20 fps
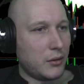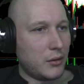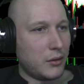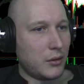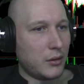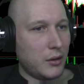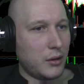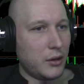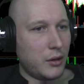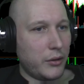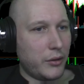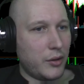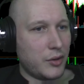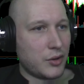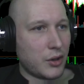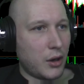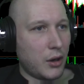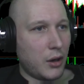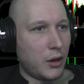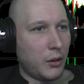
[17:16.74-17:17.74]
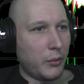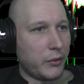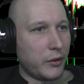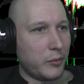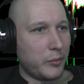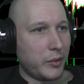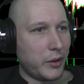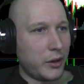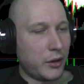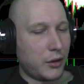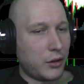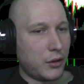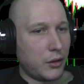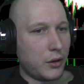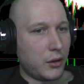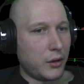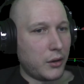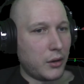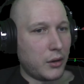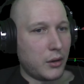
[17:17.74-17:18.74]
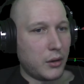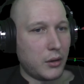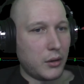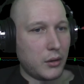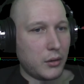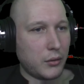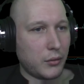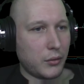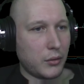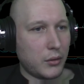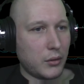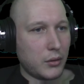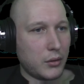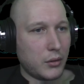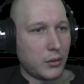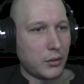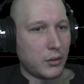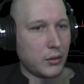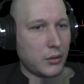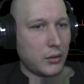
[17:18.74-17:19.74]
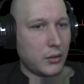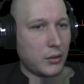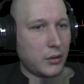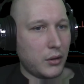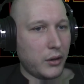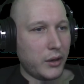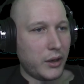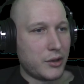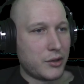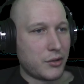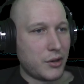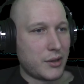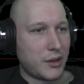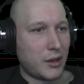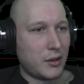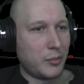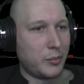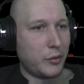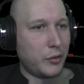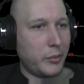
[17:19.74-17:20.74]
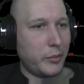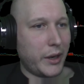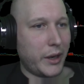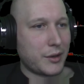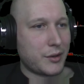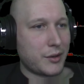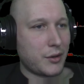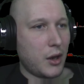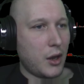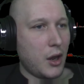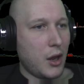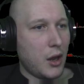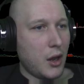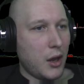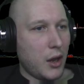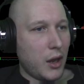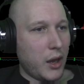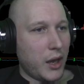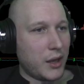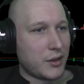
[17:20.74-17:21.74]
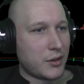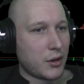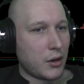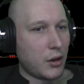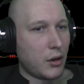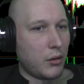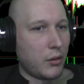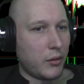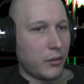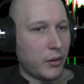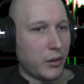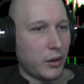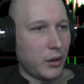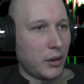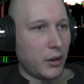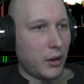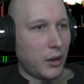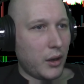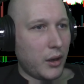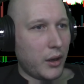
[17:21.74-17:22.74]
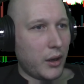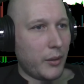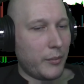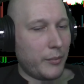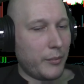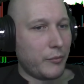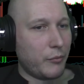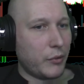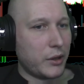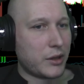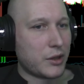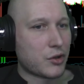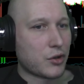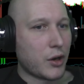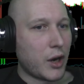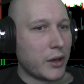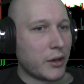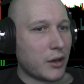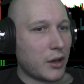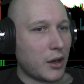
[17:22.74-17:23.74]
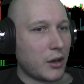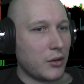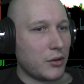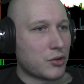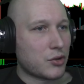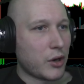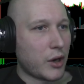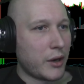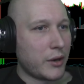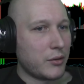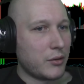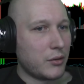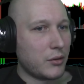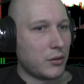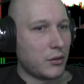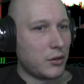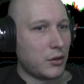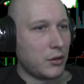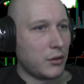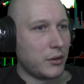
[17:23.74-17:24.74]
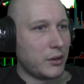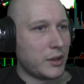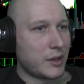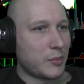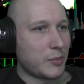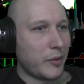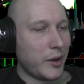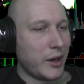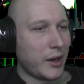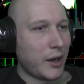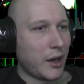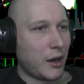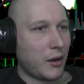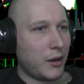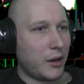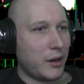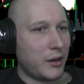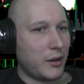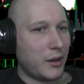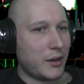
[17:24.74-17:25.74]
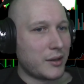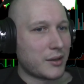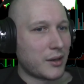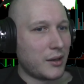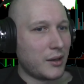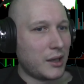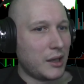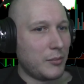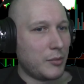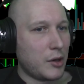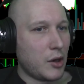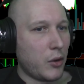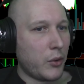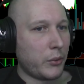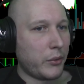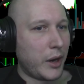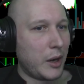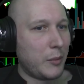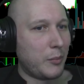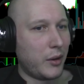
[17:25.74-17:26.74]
You know, those all would have been good entries on the pullbacks. And so with Tron doing this breakout, and it's going to keep going, right?